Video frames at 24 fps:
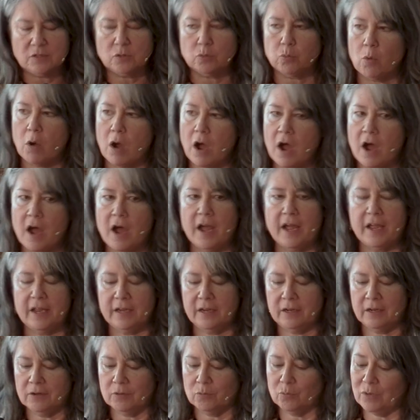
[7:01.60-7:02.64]

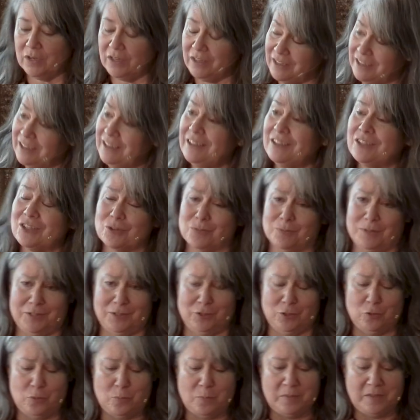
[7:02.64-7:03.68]
why we need to
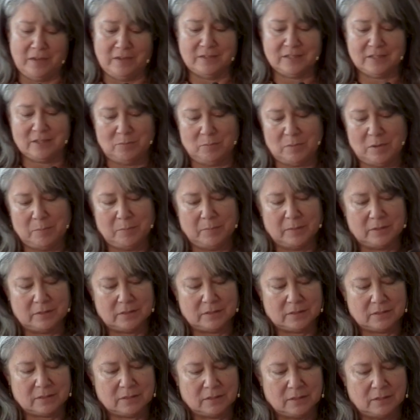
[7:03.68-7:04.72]
resume these
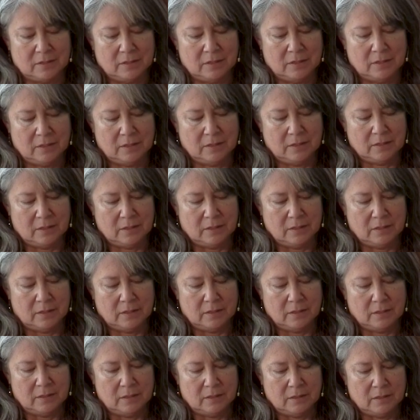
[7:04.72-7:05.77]
commitments.
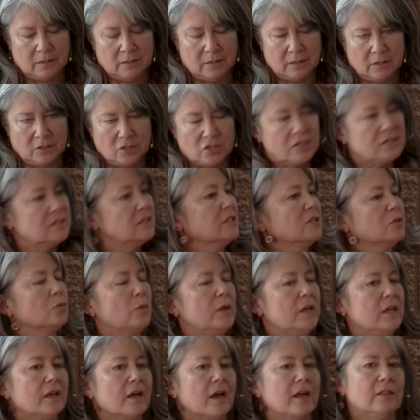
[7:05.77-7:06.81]
Just this
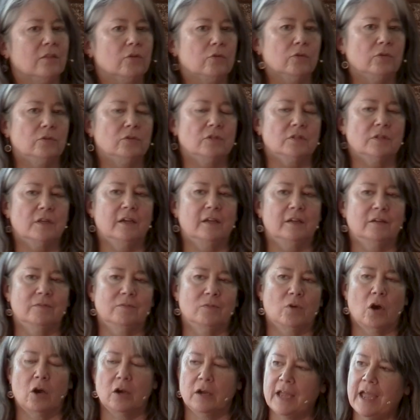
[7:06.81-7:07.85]
week, I learned that
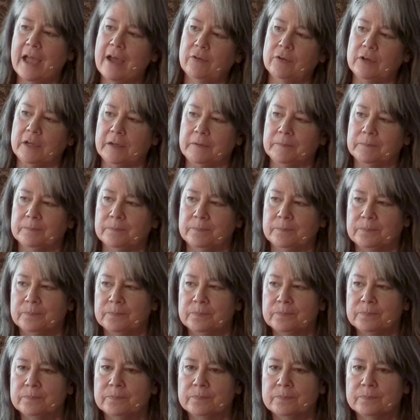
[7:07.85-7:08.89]
our county,
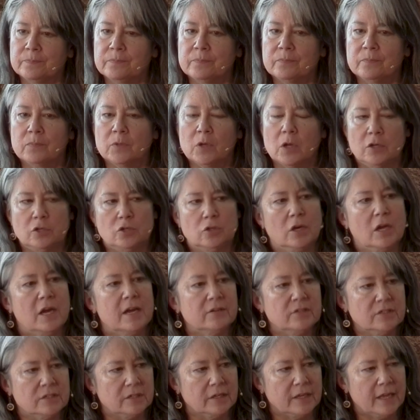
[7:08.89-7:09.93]
Contra
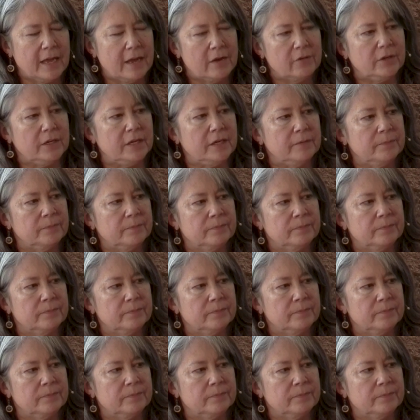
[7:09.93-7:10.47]
Costa County,